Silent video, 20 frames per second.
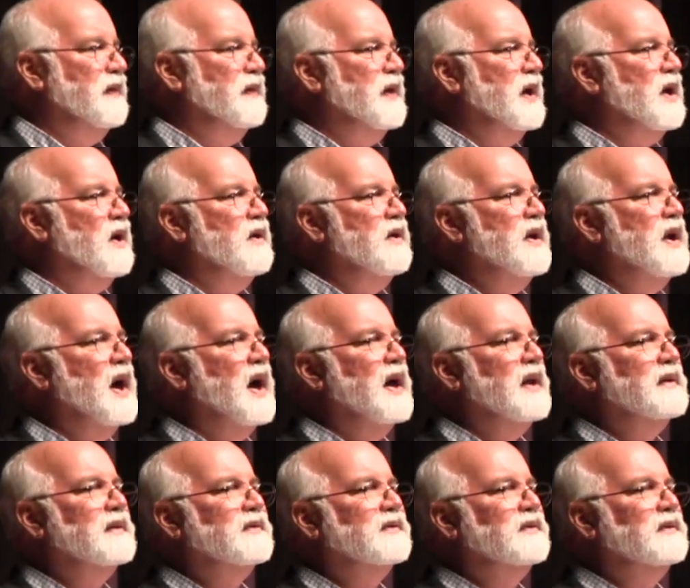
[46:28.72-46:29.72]
they are
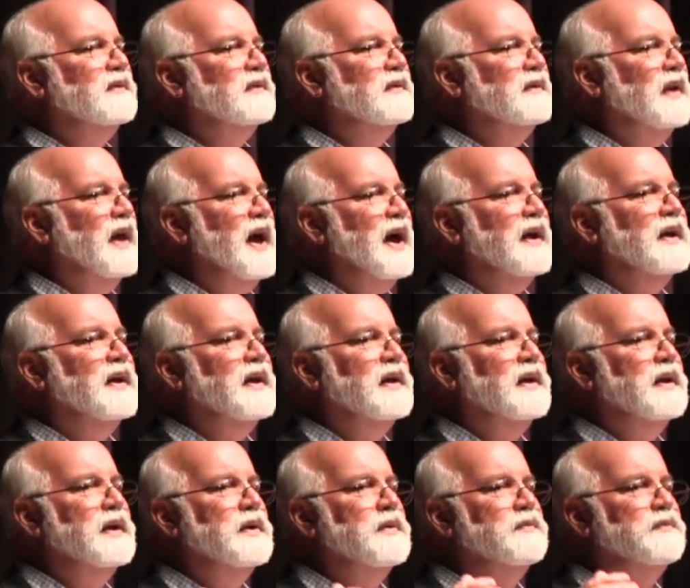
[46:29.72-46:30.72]
not
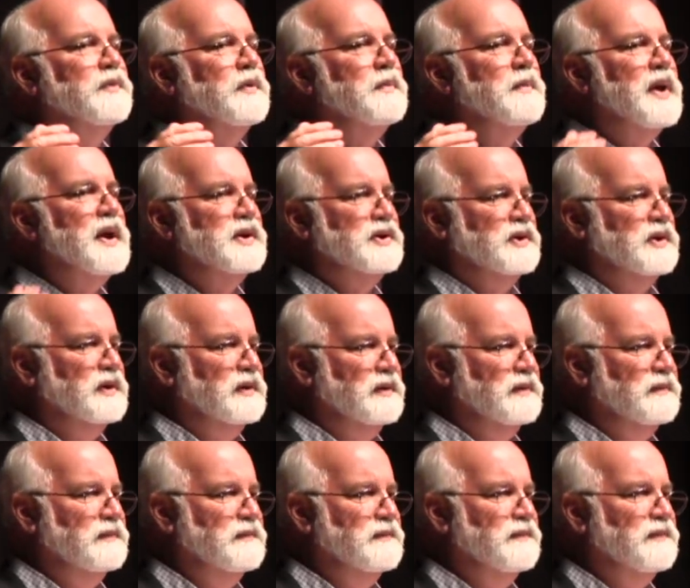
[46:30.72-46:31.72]
lacking information.
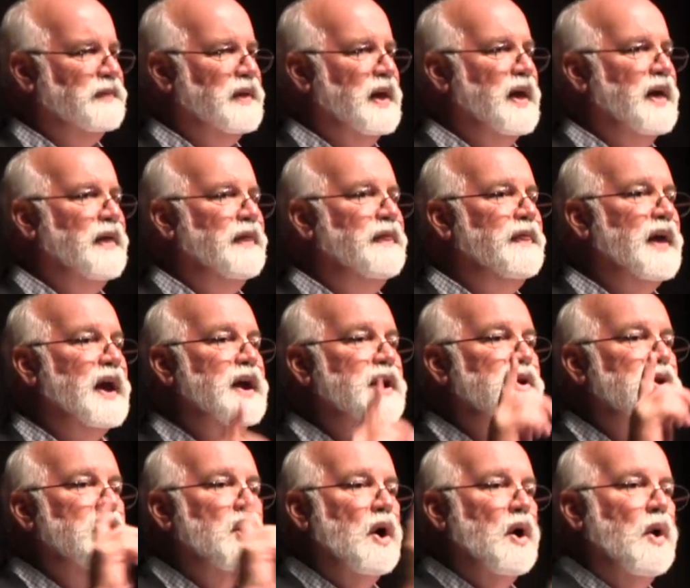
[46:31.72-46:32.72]
They
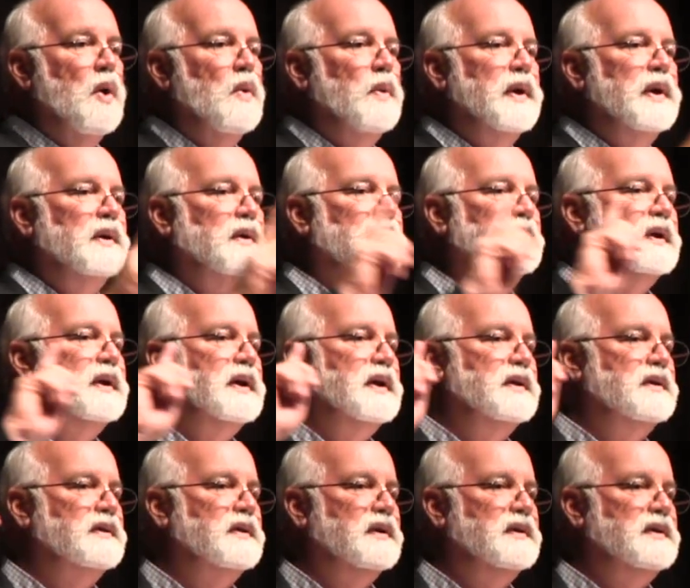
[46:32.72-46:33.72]
know it'll
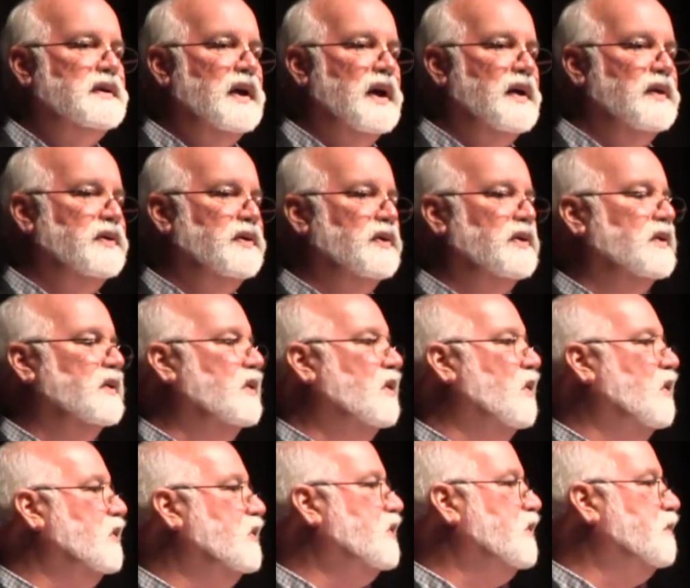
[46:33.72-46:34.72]
lead to death
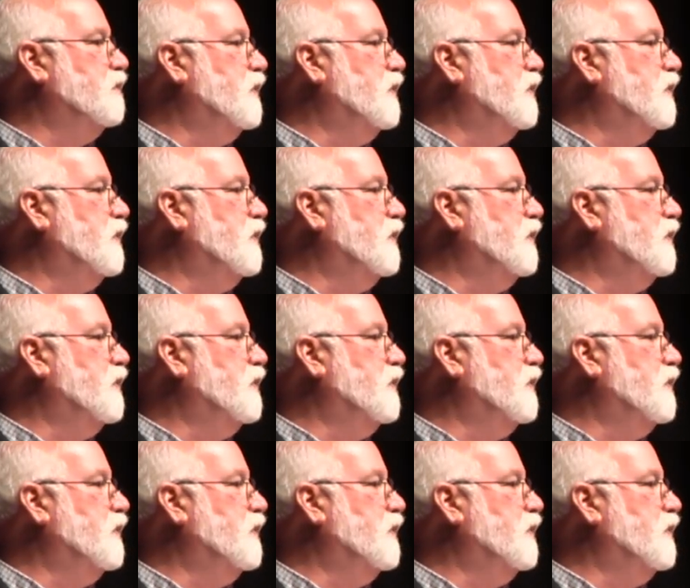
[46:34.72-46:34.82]
or to